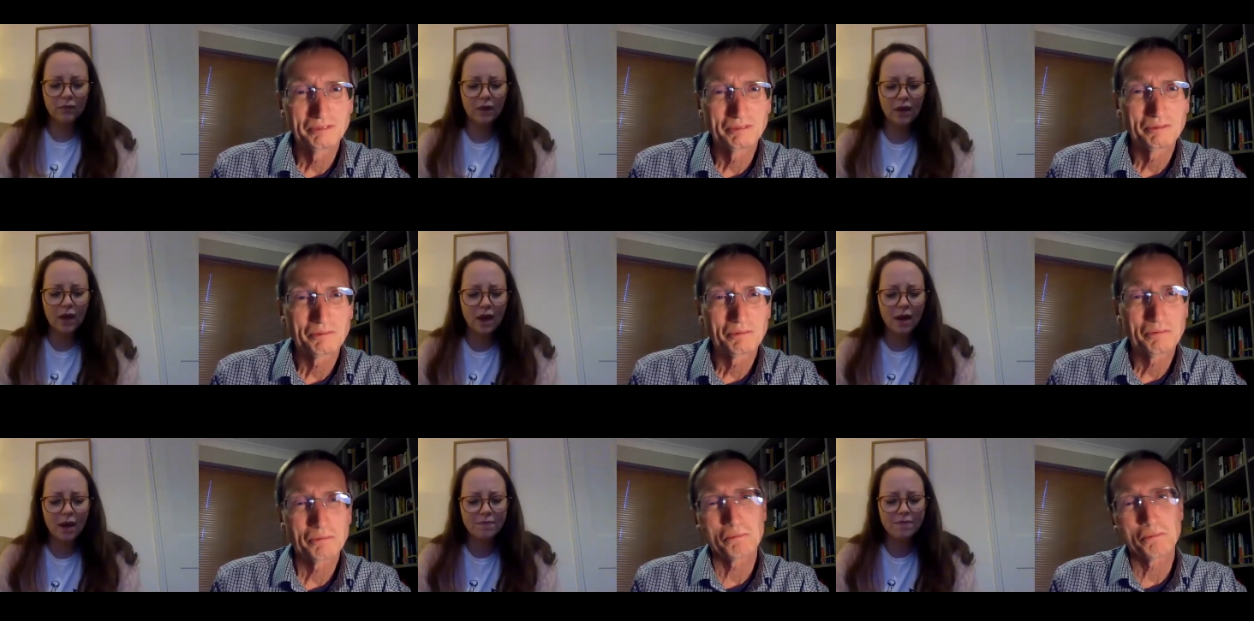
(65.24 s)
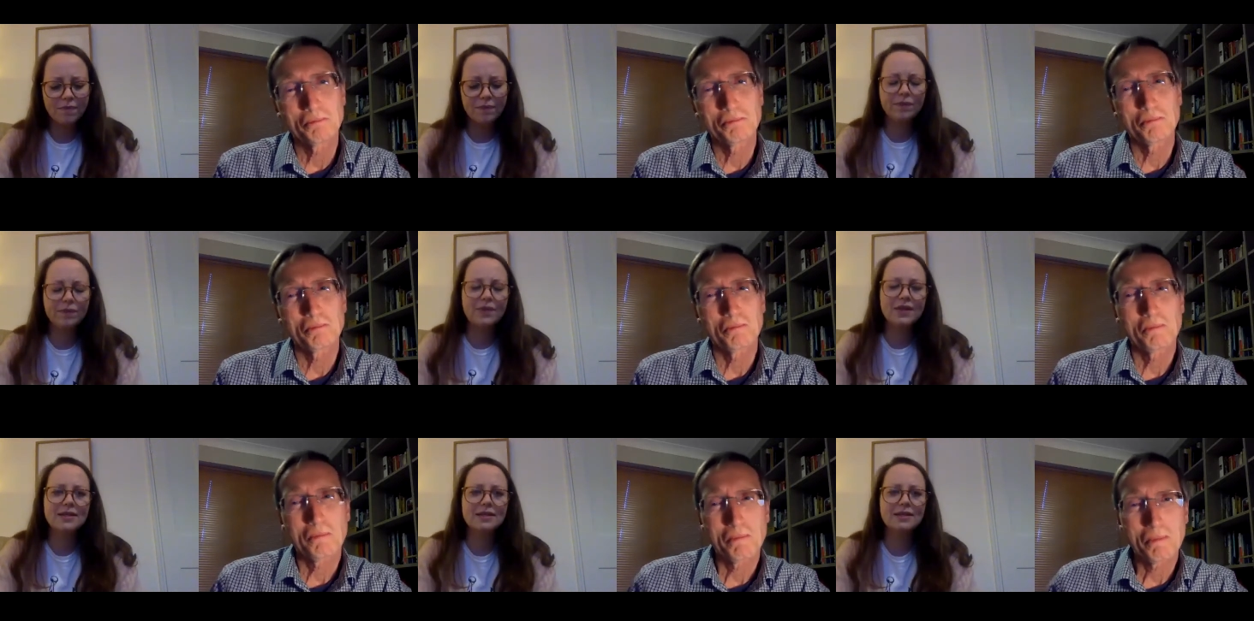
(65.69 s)
Speaker 1: um,
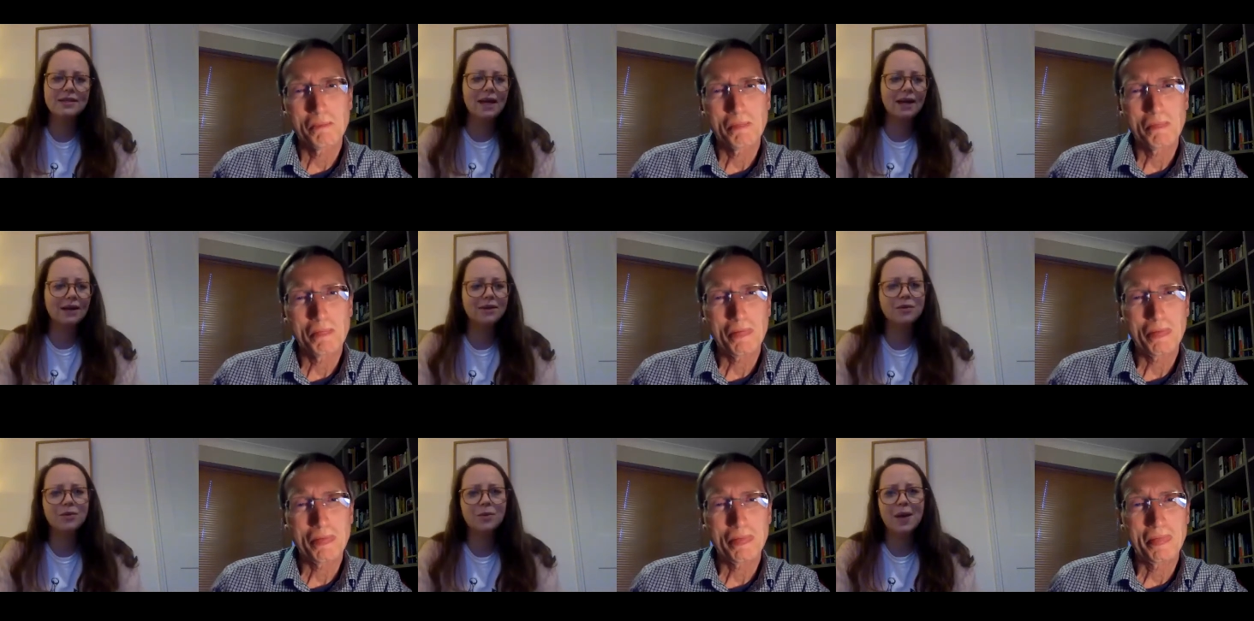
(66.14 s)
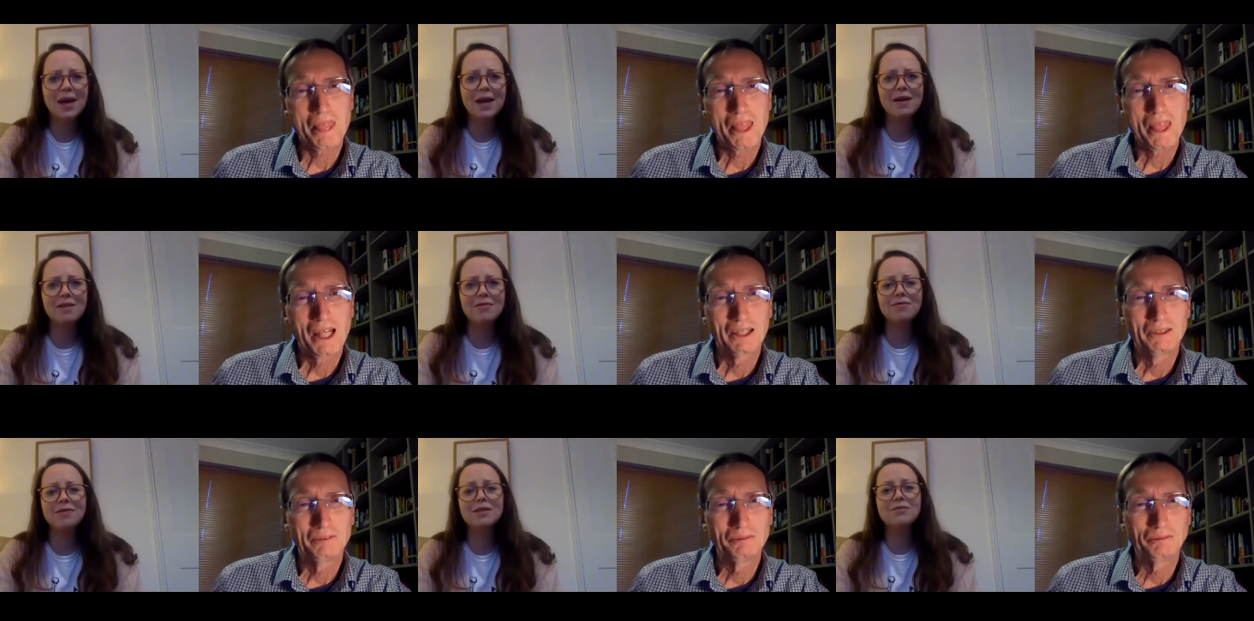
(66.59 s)
this second
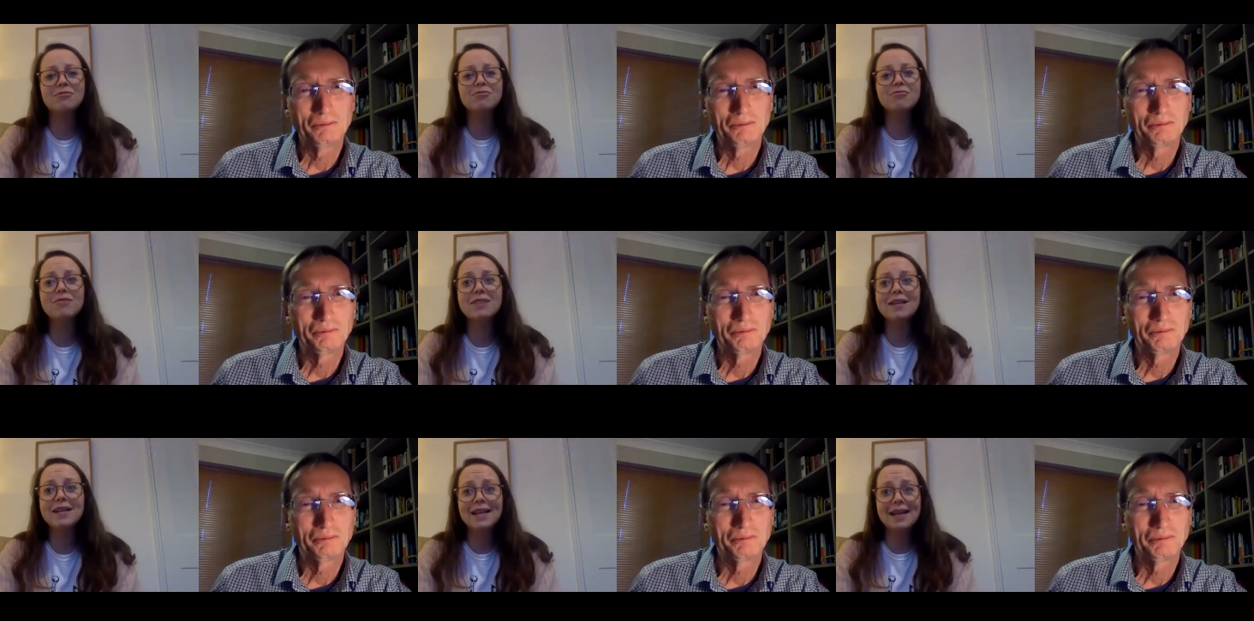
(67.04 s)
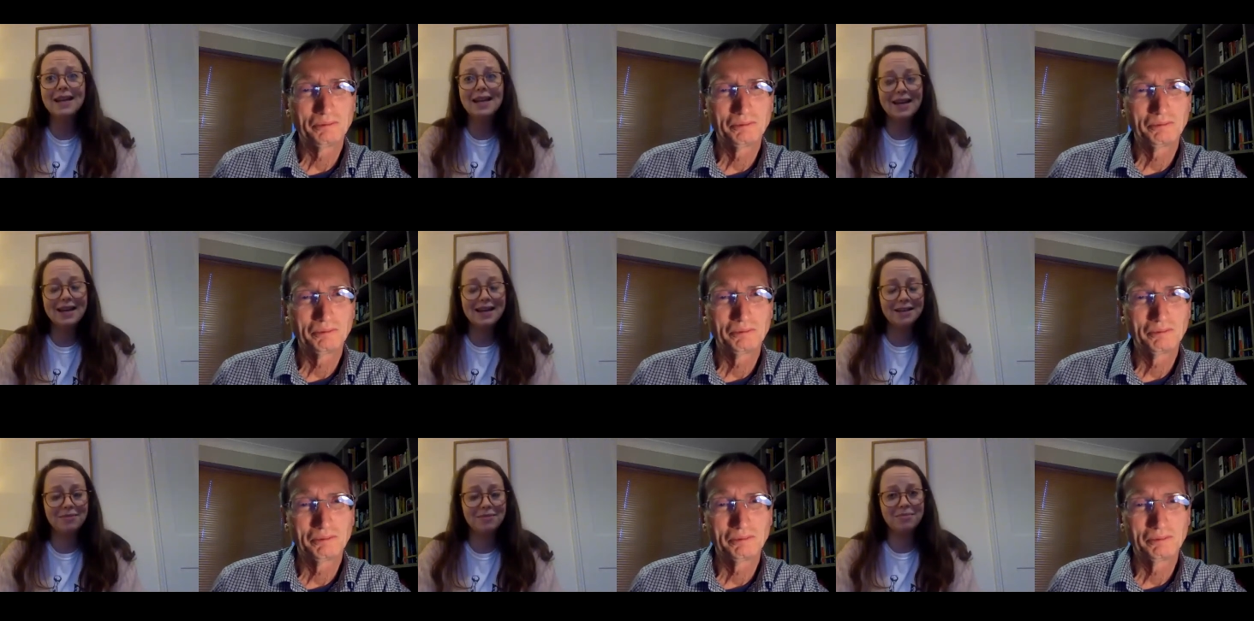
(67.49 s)
wave, it's really
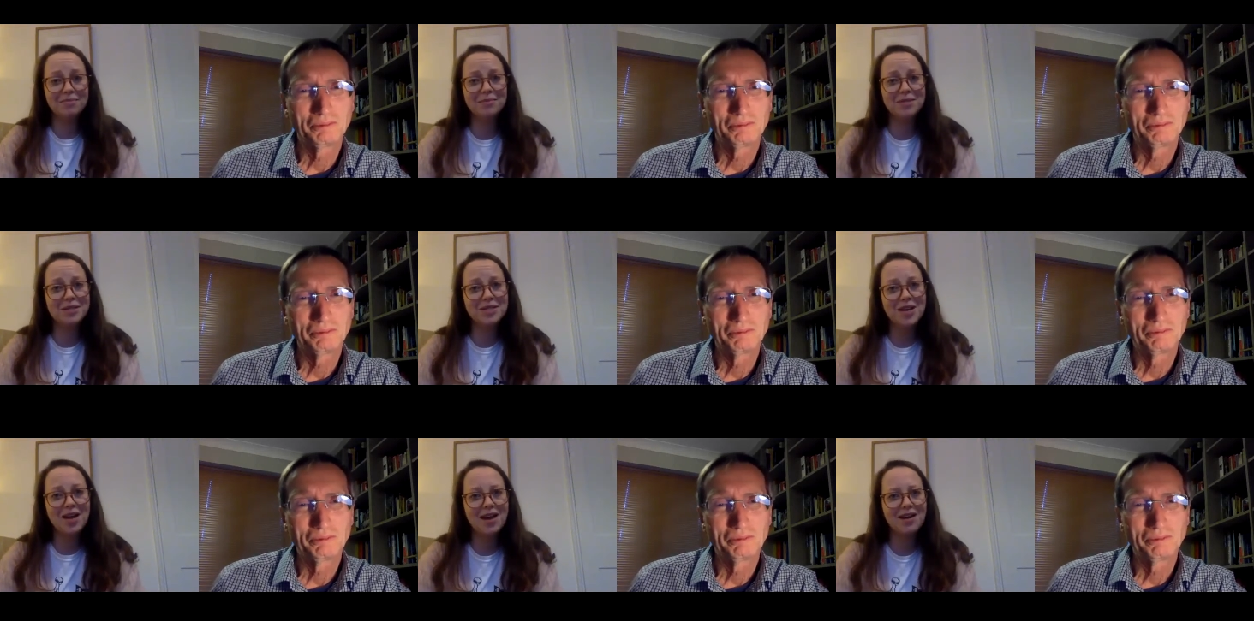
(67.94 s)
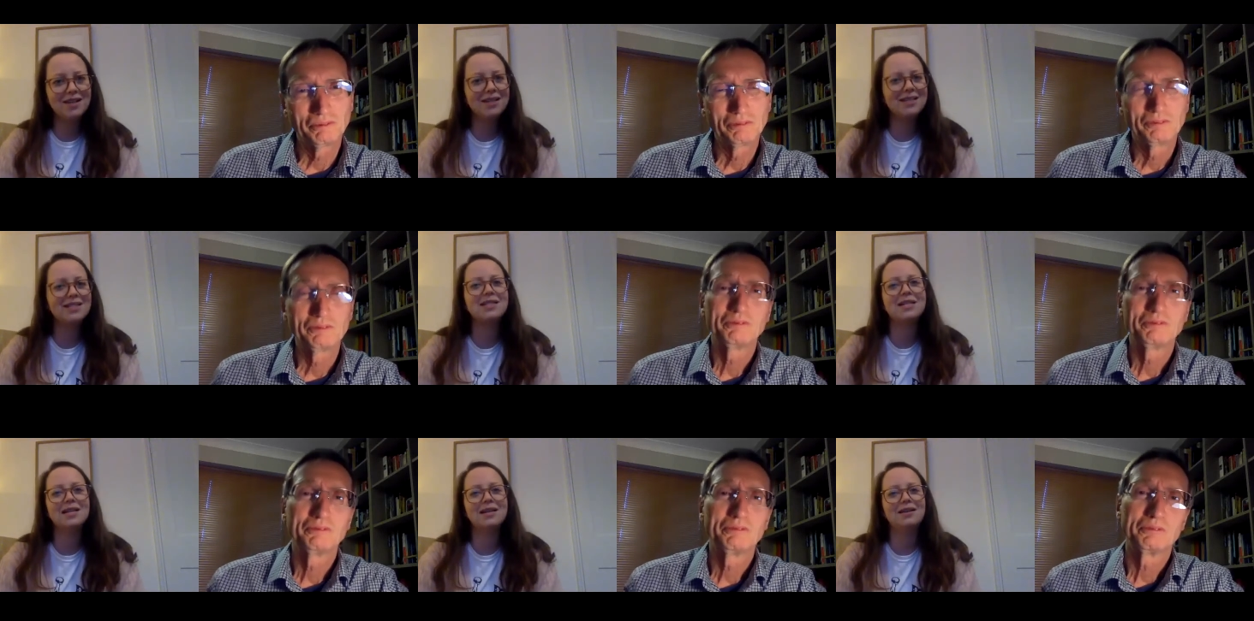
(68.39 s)
hit
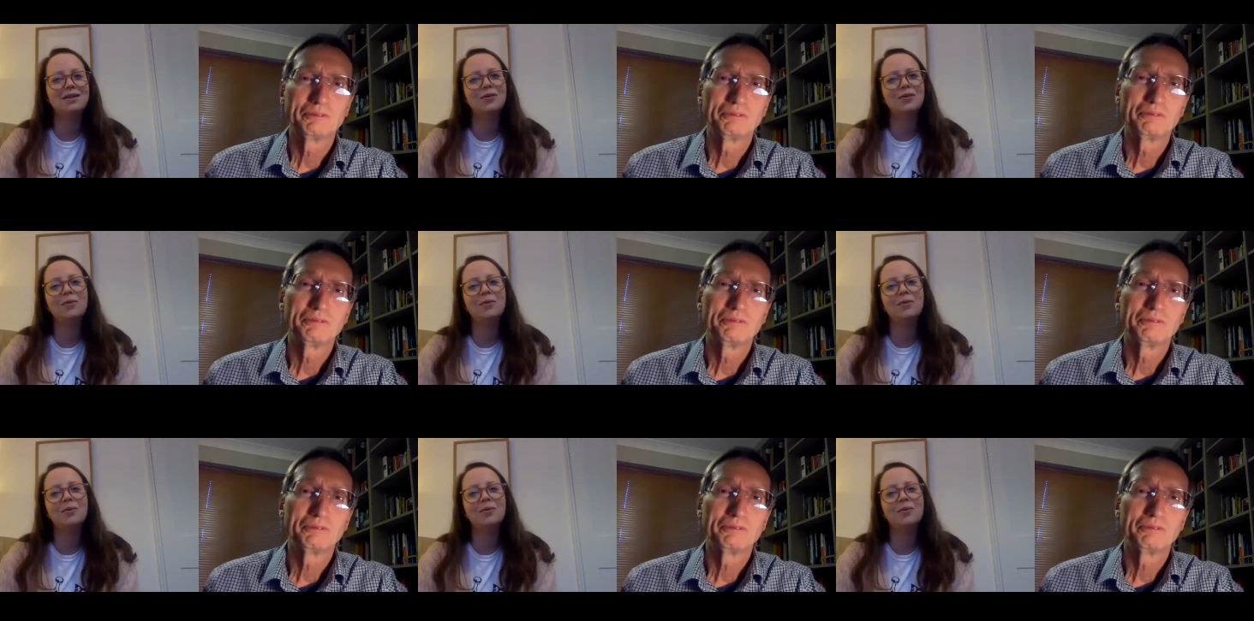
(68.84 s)
maternity in a